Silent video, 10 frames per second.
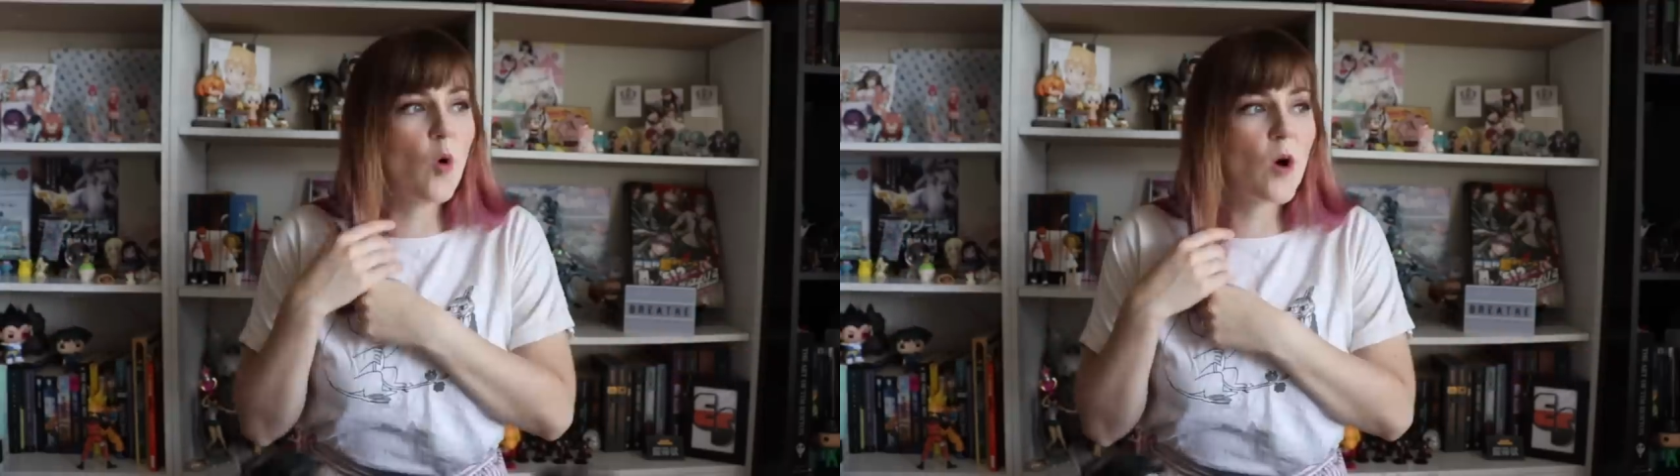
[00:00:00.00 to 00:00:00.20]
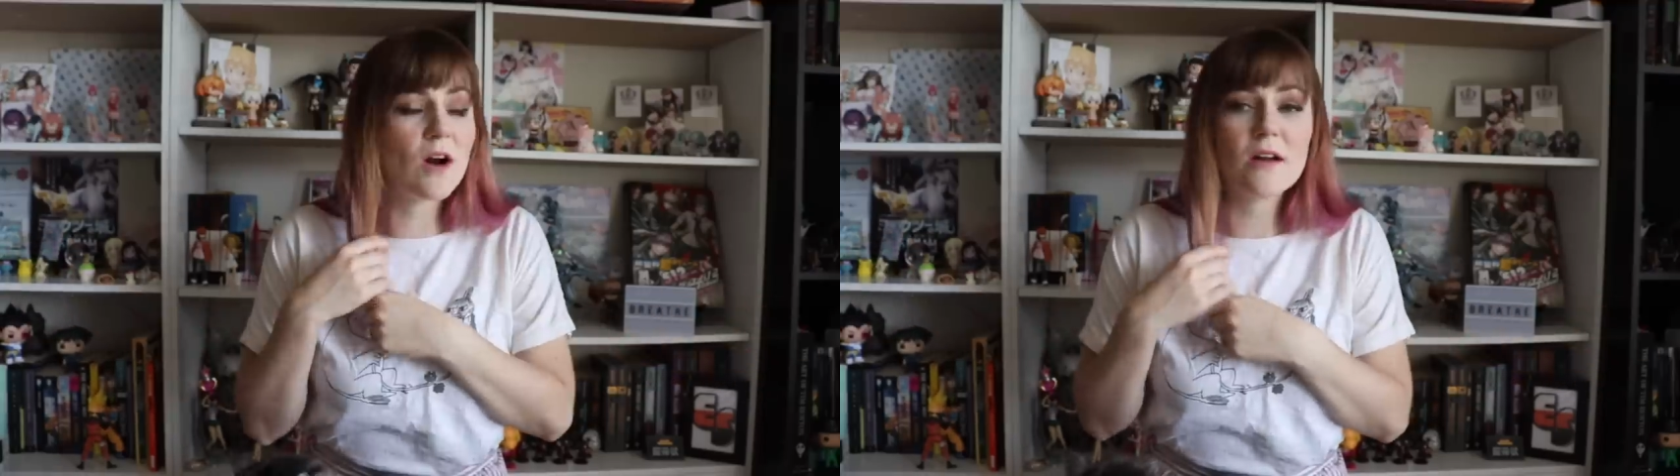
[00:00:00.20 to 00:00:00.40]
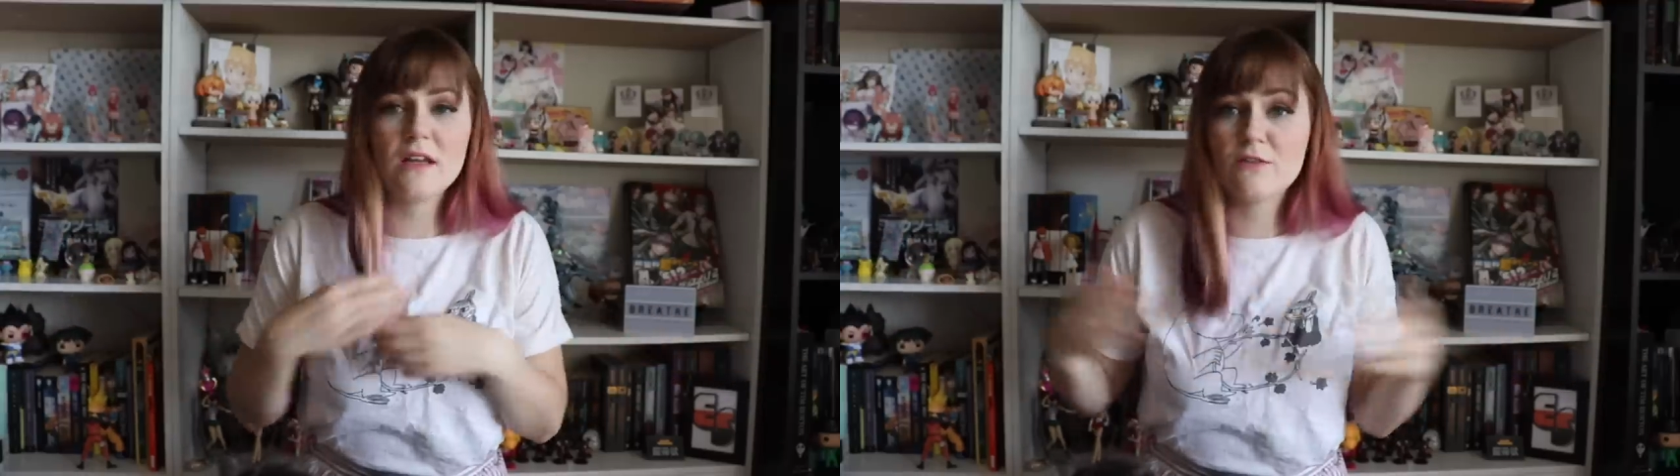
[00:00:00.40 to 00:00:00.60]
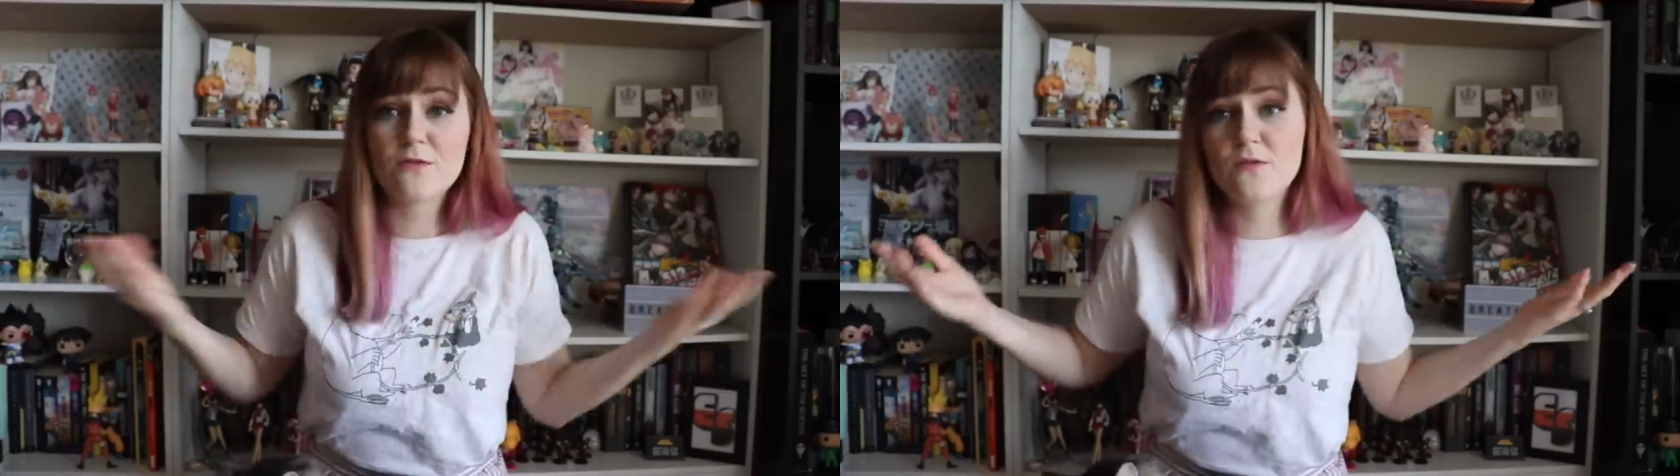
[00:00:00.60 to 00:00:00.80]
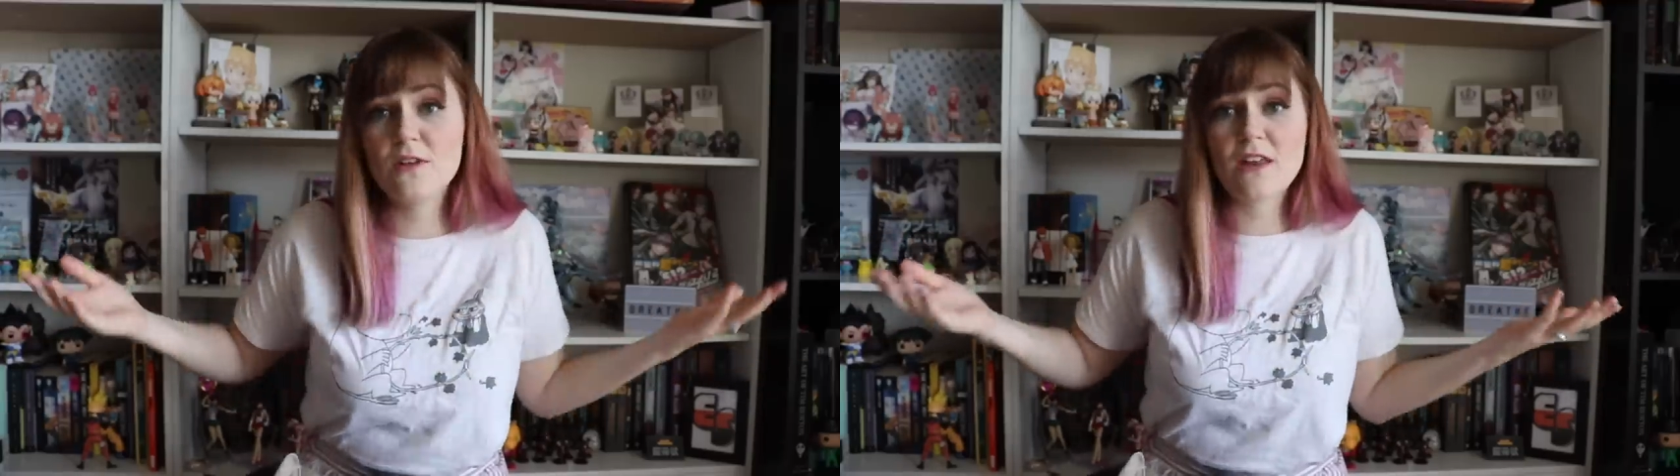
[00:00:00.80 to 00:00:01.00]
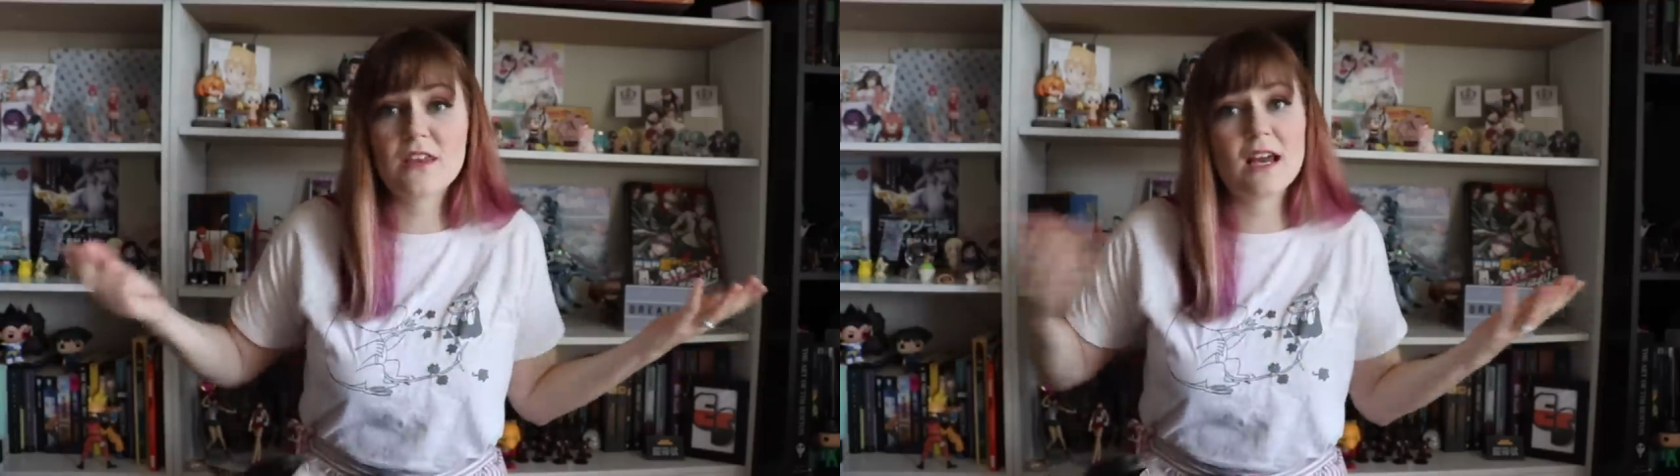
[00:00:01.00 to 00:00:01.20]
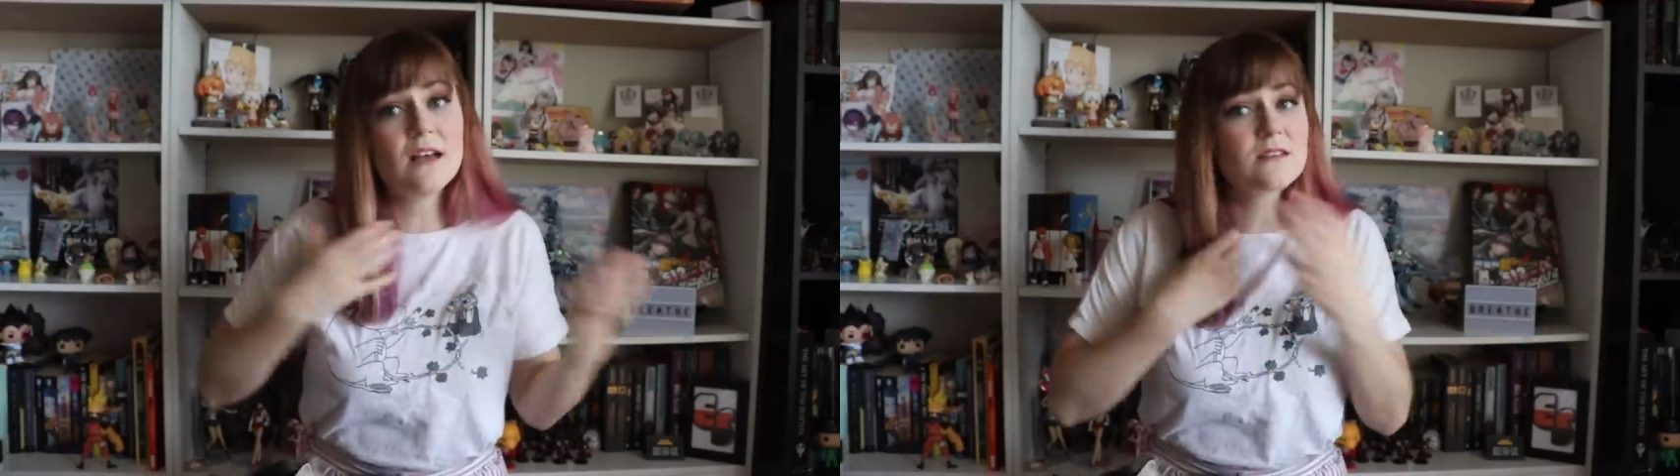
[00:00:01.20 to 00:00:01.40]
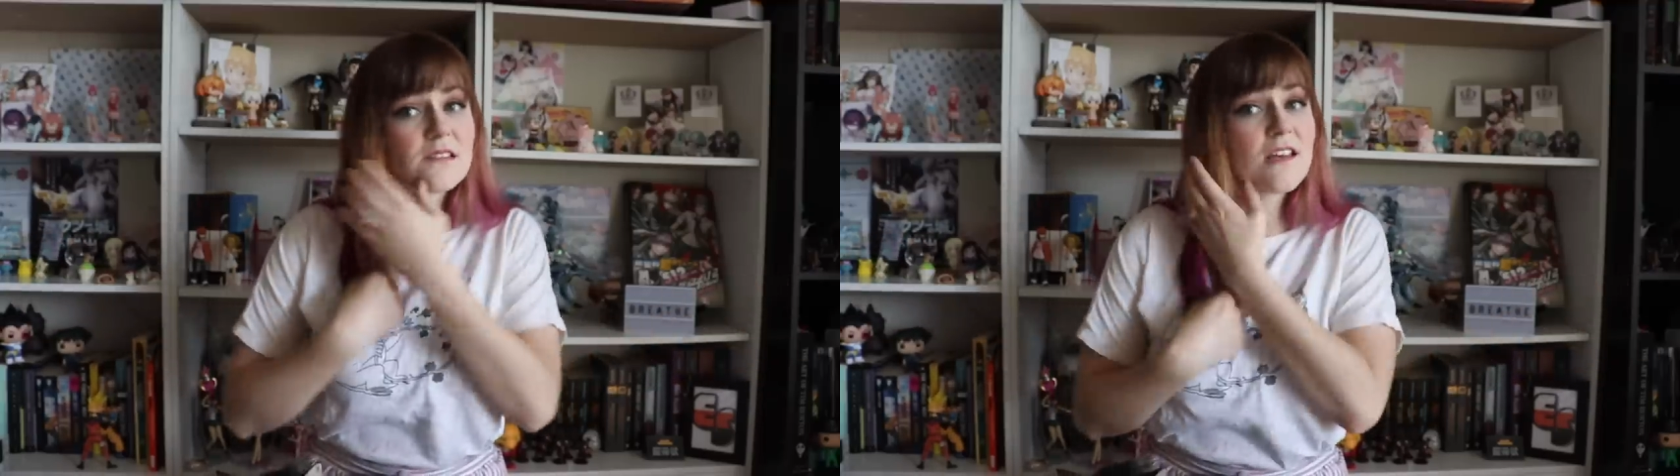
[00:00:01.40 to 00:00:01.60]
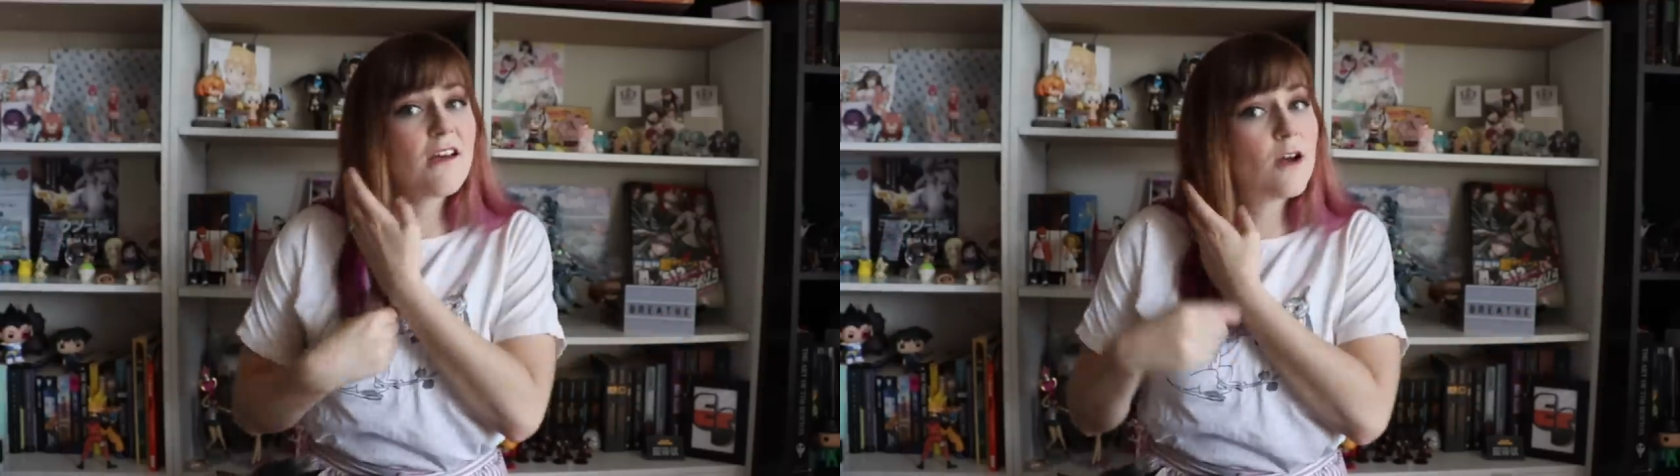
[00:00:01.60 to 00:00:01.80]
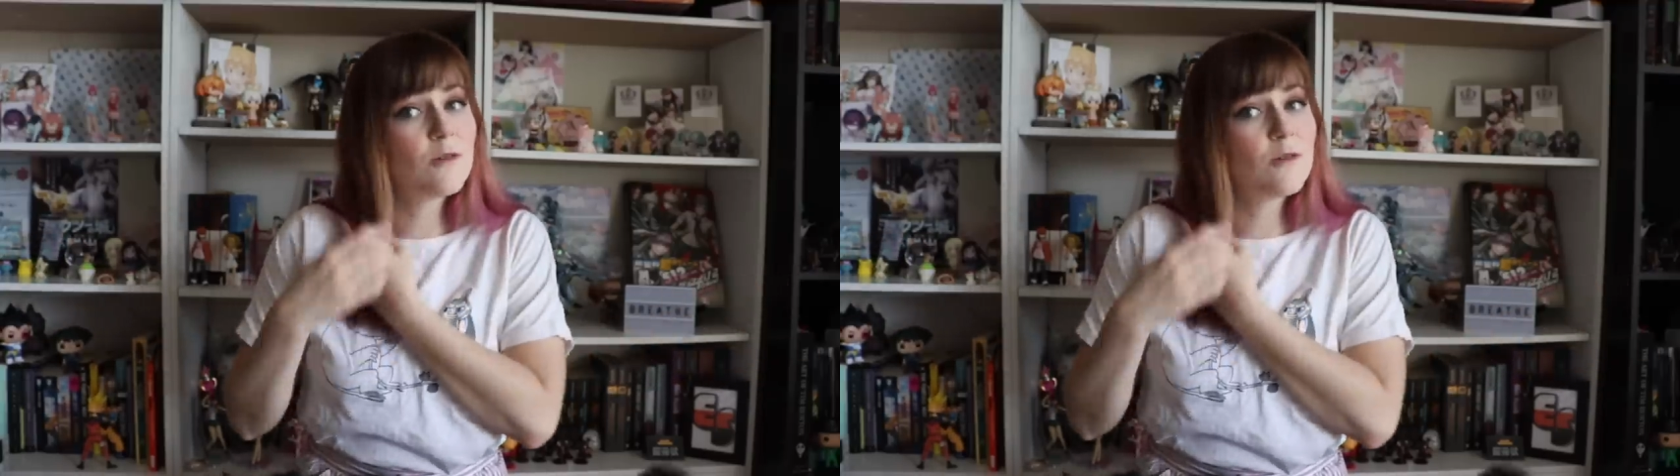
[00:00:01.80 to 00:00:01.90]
Or if nothing else,